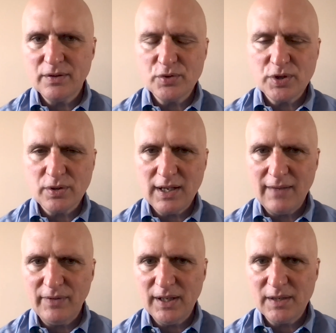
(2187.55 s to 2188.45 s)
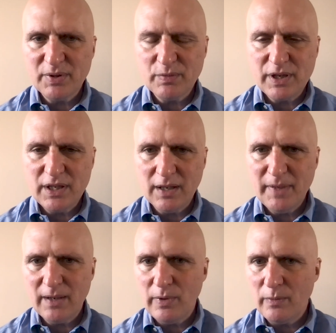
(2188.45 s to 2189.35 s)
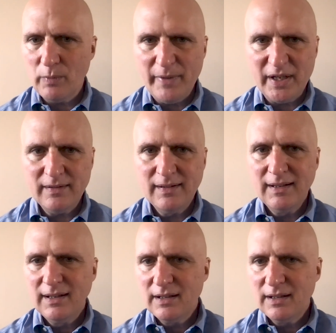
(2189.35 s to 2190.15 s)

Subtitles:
intergender conflict between young men and women.